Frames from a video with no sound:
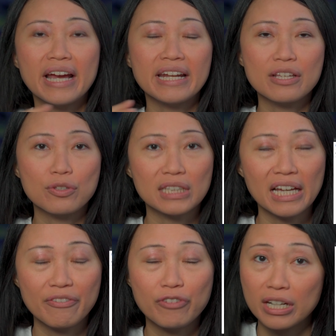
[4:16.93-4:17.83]
and then you
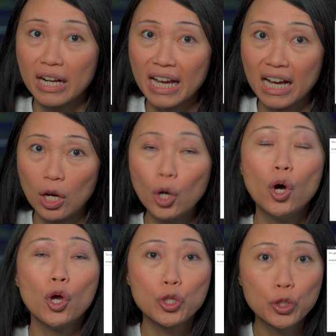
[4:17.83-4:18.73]
sign up for an account
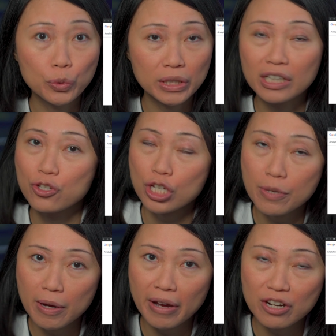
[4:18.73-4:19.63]
using a gmail